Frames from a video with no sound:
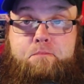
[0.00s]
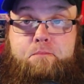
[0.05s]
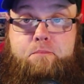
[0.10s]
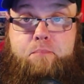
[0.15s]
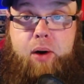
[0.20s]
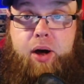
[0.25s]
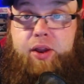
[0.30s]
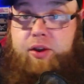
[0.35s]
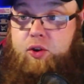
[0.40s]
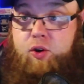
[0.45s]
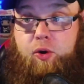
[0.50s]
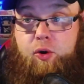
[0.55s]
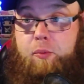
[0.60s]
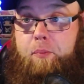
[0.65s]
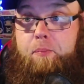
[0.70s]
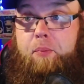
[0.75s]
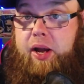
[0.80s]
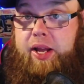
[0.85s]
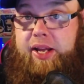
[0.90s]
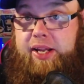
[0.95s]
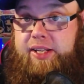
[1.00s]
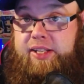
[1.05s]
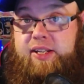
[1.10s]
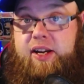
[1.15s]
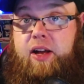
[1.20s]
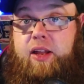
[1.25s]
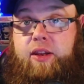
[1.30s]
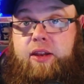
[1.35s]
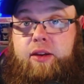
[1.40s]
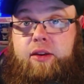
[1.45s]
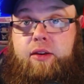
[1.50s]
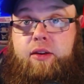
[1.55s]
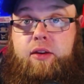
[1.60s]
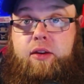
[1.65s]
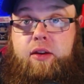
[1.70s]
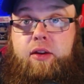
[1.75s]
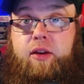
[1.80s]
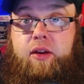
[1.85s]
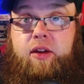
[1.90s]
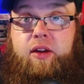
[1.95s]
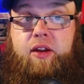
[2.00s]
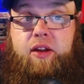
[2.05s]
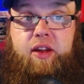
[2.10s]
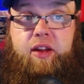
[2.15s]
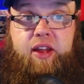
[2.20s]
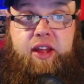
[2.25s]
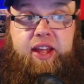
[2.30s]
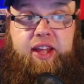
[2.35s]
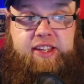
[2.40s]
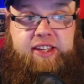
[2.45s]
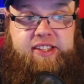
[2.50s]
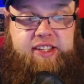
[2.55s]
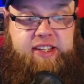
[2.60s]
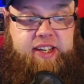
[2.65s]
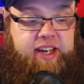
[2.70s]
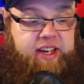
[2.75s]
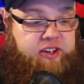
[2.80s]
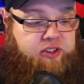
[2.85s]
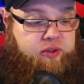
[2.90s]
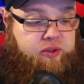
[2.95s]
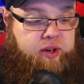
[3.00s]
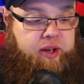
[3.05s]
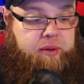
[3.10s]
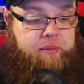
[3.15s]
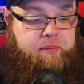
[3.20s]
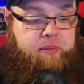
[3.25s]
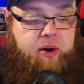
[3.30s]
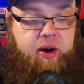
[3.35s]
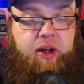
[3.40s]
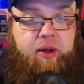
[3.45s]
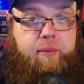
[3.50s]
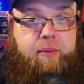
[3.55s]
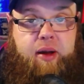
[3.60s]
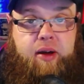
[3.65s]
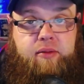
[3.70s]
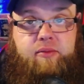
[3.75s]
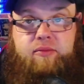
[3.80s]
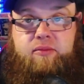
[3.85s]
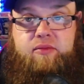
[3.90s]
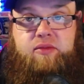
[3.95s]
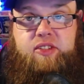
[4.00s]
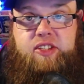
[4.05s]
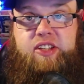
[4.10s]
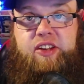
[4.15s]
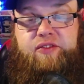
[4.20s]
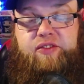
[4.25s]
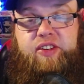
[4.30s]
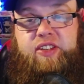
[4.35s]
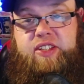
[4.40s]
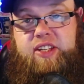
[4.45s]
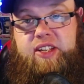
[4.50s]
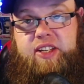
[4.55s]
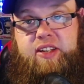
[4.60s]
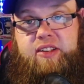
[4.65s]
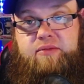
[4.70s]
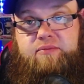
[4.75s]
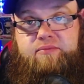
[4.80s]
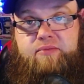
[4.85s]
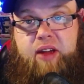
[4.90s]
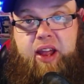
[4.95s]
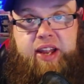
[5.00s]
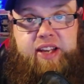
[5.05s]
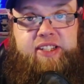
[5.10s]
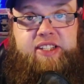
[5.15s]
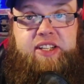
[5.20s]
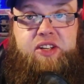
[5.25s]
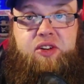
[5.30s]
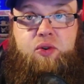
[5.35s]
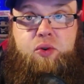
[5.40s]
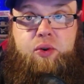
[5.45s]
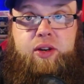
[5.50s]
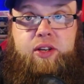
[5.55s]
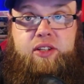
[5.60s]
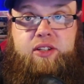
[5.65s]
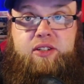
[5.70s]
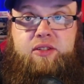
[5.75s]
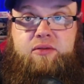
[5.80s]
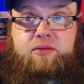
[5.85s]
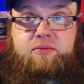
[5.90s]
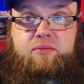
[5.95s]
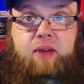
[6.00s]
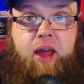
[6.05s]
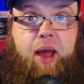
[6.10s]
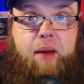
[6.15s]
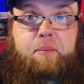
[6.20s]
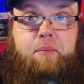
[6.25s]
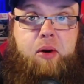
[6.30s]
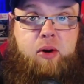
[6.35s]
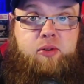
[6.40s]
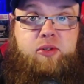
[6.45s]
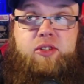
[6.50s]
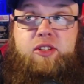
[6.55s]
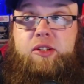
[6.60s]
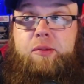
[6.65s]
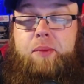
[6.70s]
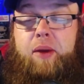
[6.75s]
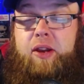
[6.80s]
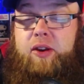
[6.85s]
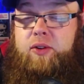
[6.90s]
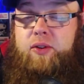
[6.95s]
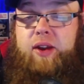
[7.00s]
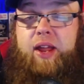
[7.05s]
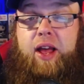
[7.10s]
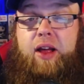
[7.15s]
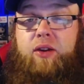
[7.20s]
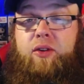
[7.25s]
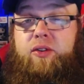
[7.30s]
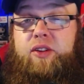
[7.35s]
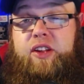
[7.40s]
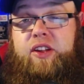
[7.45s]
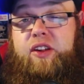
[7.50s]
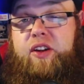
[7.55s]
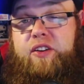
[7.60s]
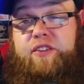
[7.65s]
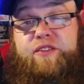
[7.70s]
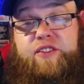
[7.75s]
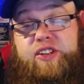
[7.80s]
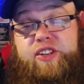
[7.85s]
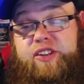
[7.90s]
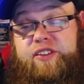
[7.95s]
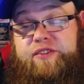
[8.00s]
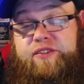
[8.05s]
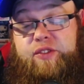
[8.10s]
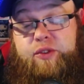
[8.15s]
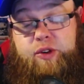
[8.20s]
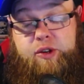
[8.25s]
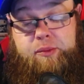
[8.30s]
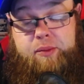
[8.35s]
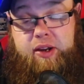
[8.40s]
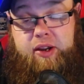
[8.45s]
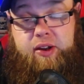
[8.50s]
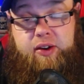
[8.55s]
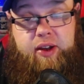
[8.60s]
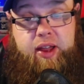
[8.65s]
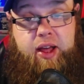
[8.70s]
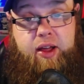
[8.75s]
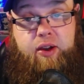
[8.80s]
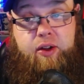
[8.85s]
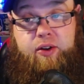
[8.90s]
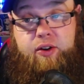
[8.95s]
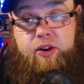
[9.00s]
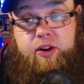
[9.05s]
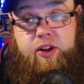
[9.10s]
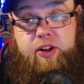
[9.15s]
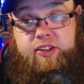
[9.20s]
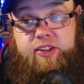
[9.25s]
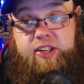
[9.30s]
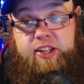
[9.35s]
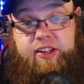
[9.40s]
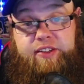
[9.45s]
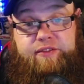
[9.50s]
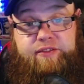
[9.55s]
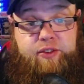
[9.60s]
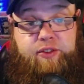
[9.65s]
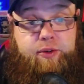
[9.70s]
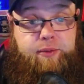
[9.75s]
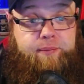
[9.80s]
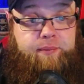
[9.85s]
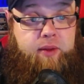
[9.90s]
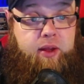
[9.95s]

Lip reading: but not by a ton. It's literally by about 70, 80 coins at most, depending on how long you go fishing for and depending on how long I go digging for.